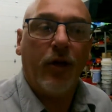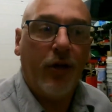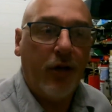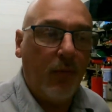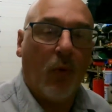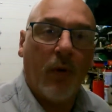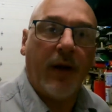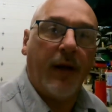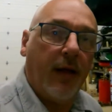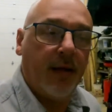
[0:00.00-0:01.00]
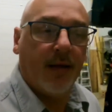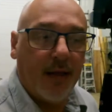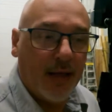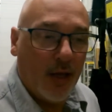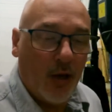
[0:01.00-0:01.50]
Good morning.
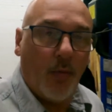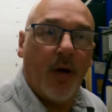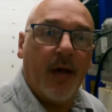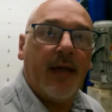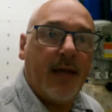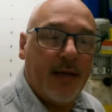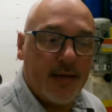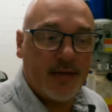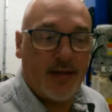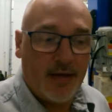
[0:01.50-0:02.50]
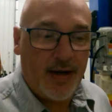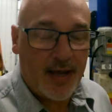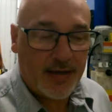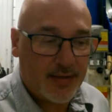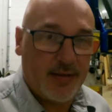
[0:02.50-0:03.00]
Well, it is the
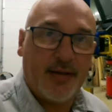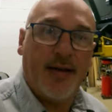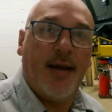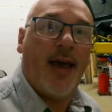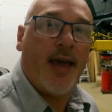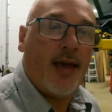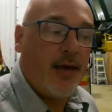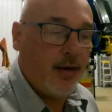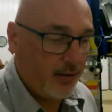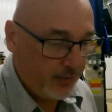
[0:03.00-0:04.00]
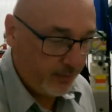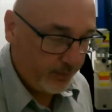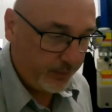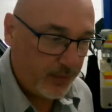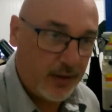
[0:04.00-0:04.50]
next day
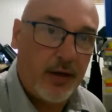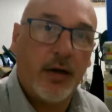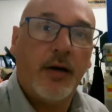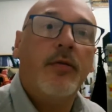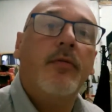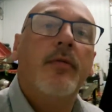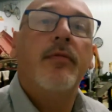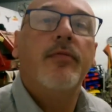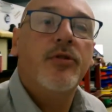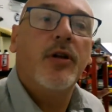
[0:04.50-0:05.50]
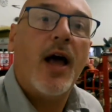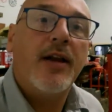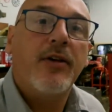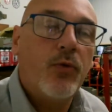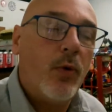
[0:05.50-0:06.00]
here,
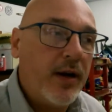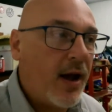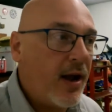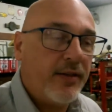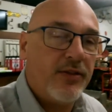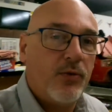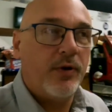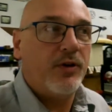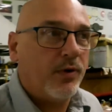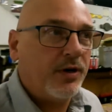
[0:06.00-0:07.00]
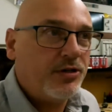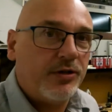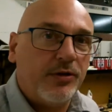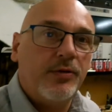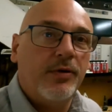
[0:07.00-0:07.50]
July 29th,
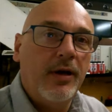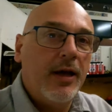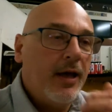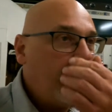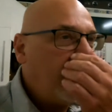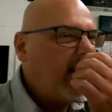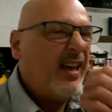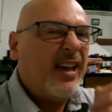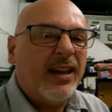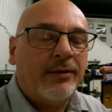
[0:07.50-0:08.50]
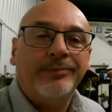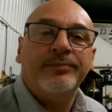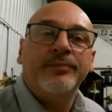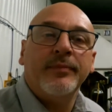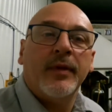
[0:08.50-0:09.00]
2022, and
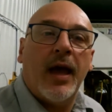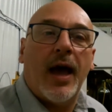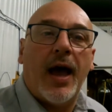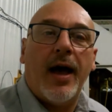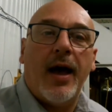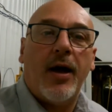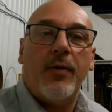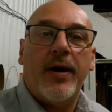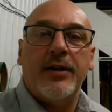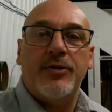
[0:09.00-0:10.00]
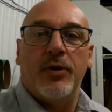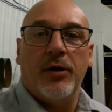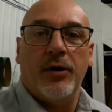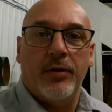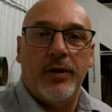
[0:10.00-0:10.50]
I ran into a
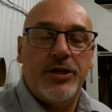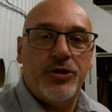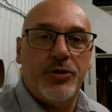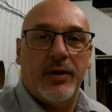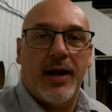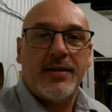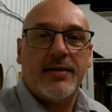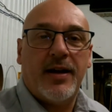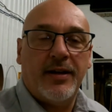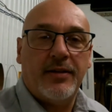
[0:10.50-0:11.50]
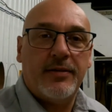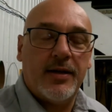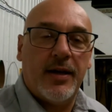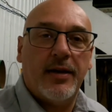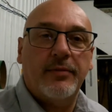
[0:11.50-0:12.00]
little issue last night
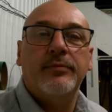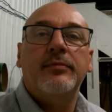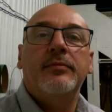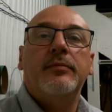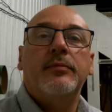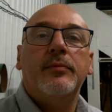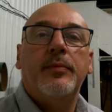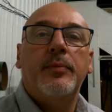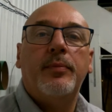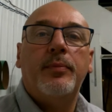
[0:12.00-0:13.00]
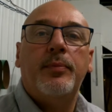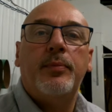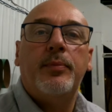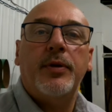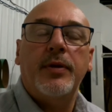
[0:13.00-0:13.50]

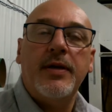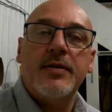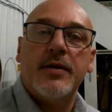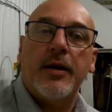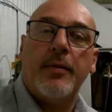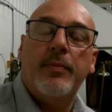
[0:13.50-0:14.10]
putting these